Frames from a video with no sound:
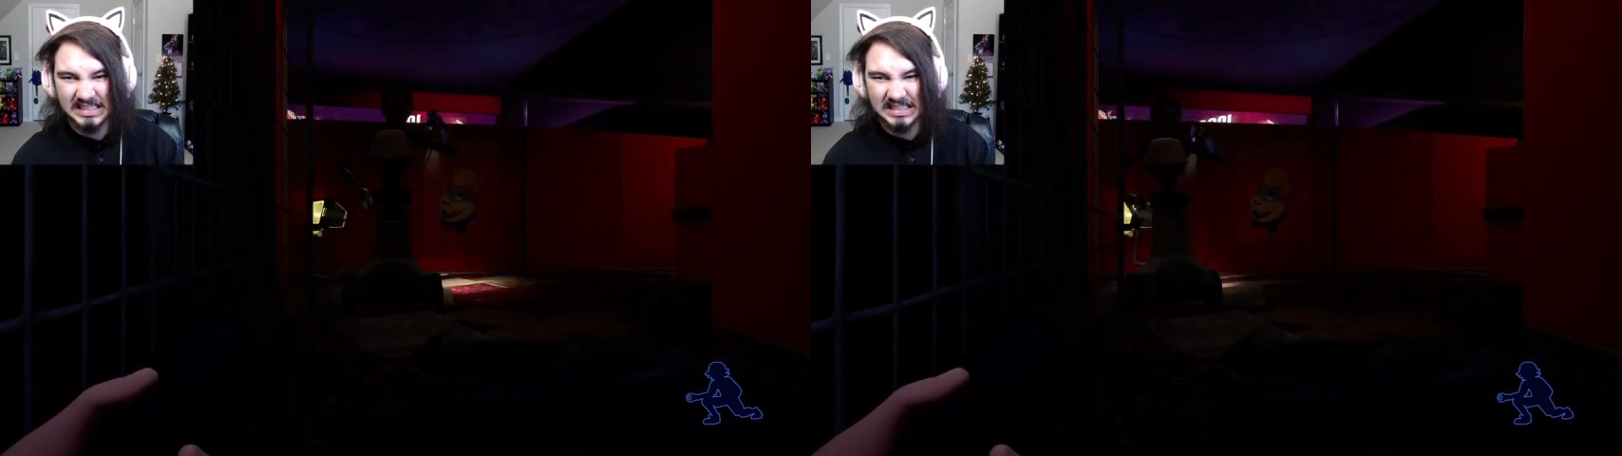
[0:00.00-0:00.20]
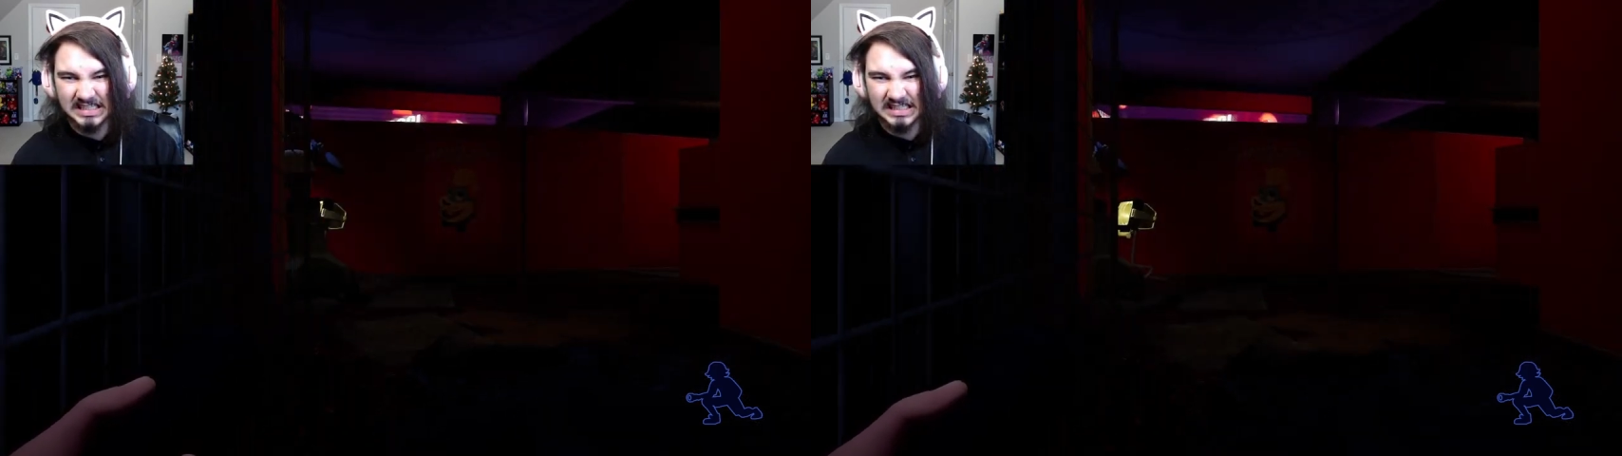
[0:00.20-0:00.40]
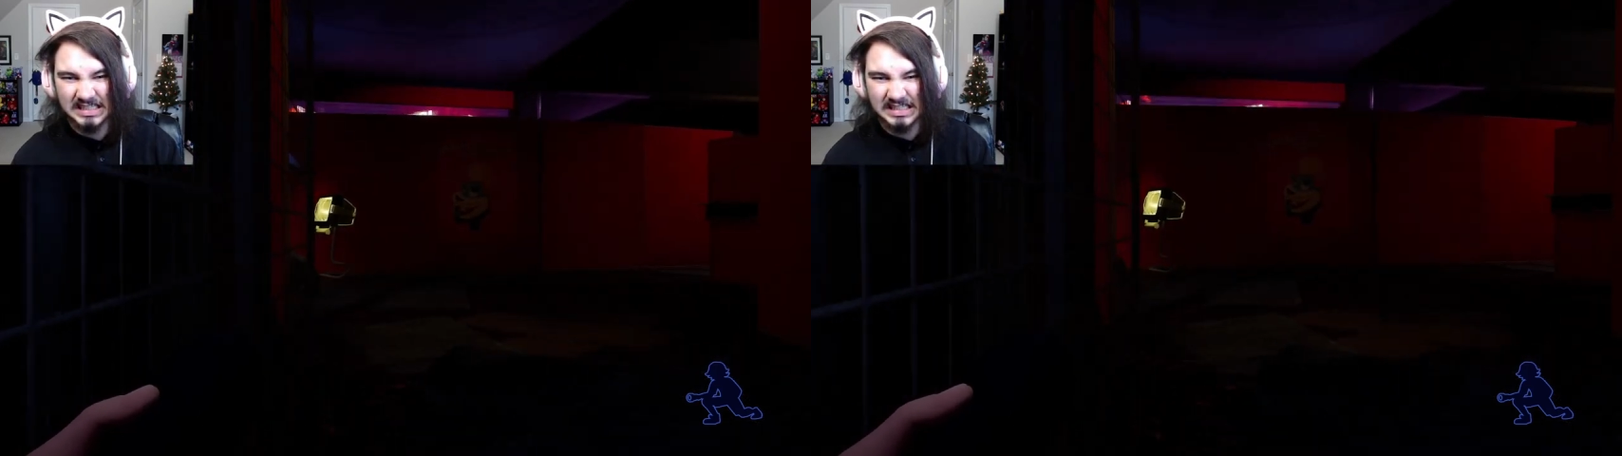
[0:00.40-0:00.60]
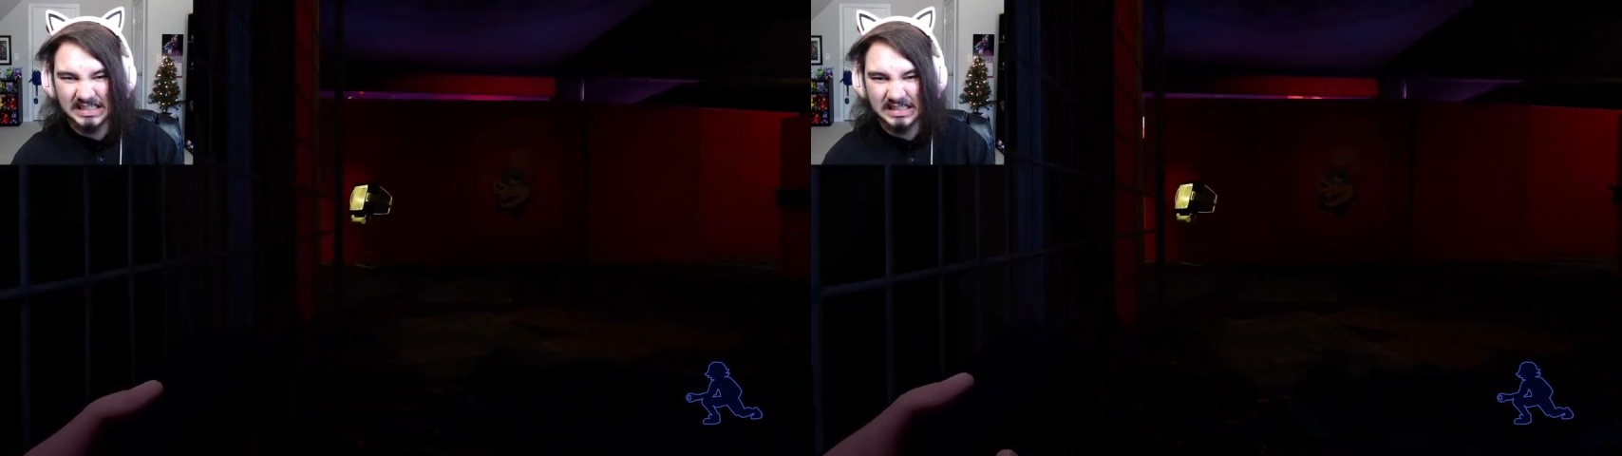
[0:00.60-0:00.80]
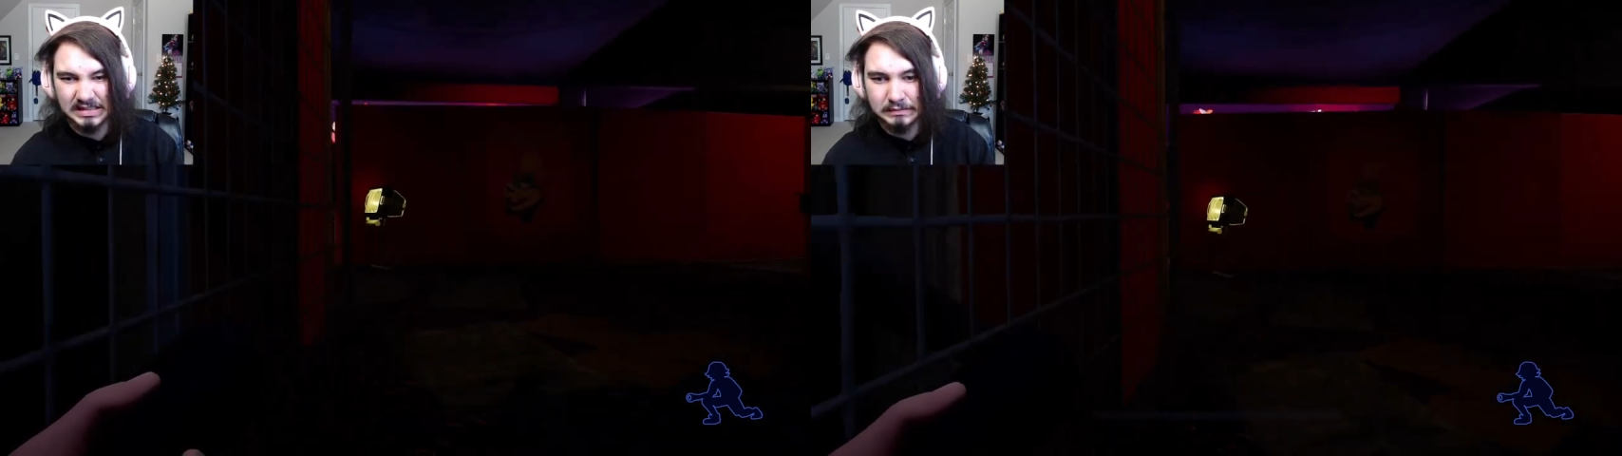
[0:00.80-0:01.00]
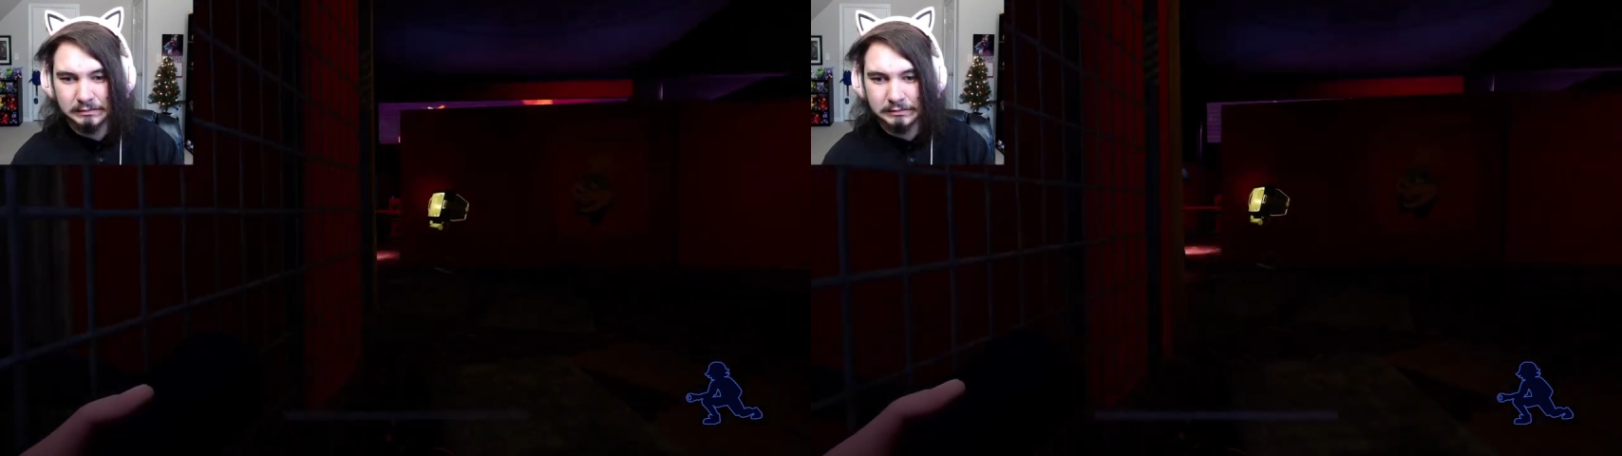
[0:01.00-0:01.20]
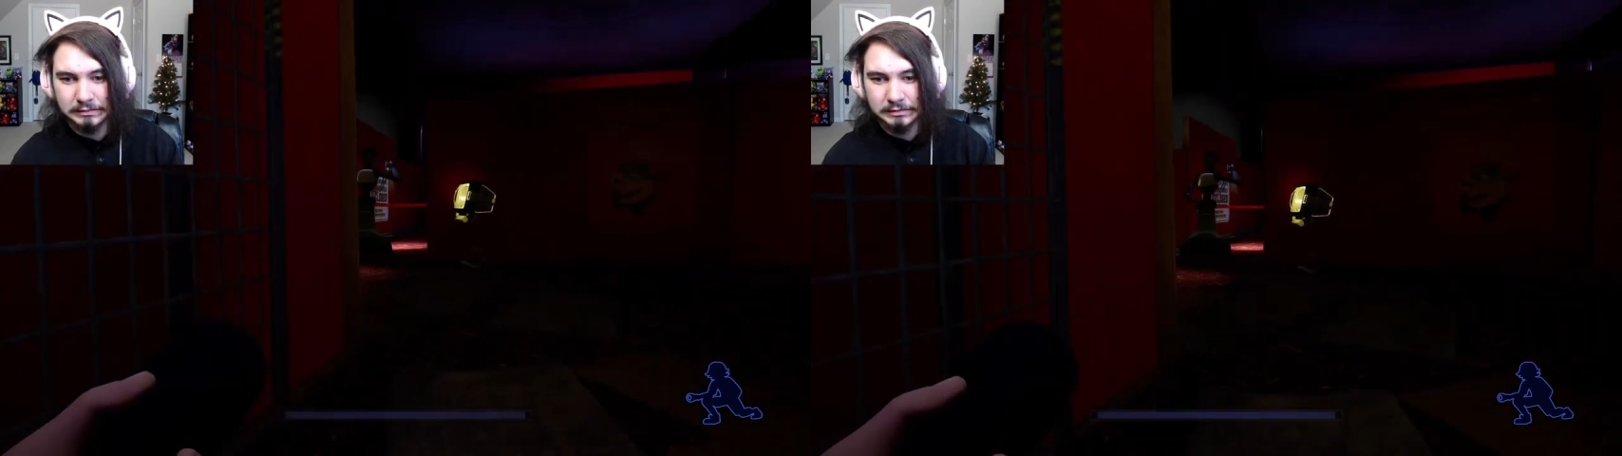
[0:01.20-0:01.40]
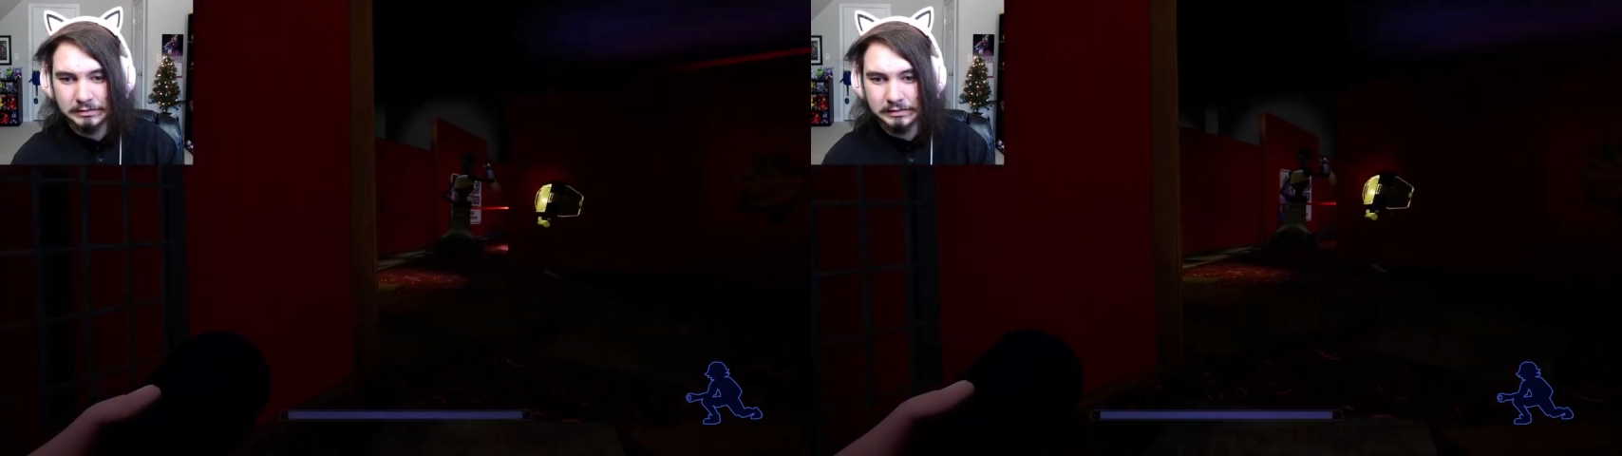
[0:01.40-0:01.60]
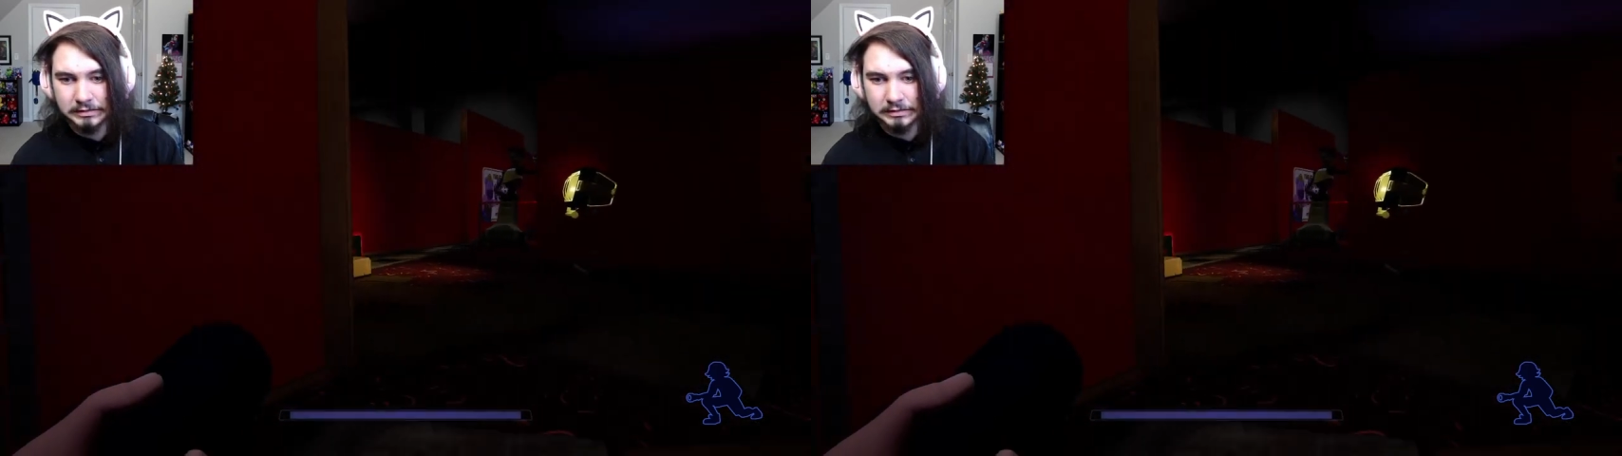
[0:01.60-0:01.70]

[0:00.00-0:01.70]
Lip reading: No one is speaking in this clip.